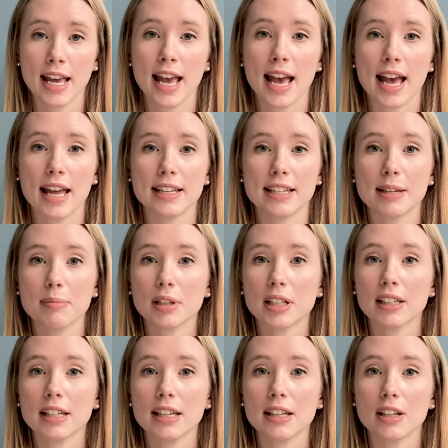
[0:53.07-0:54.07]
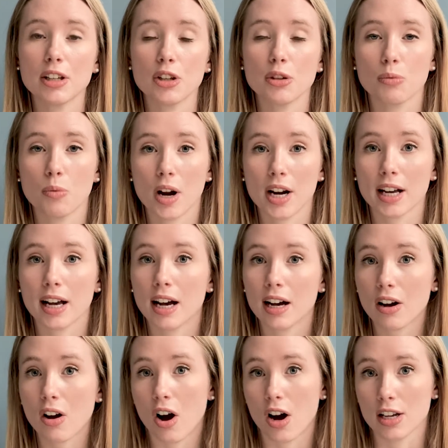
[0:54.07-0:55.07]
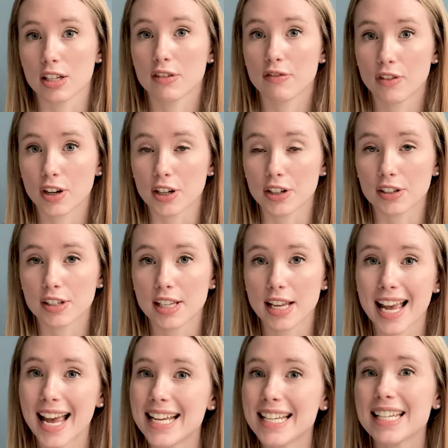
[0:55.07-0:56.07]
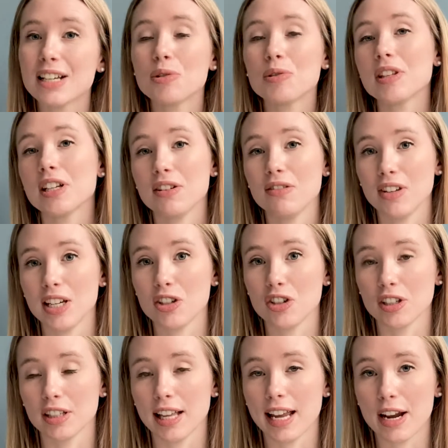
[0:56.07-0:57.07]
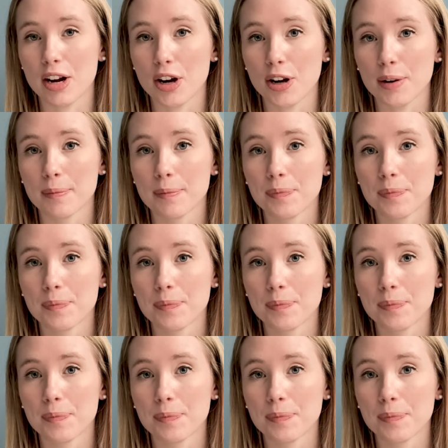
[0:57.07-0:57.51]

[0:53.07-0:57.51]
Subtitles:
and typically you'd want to cut costs first and deal with innovation later.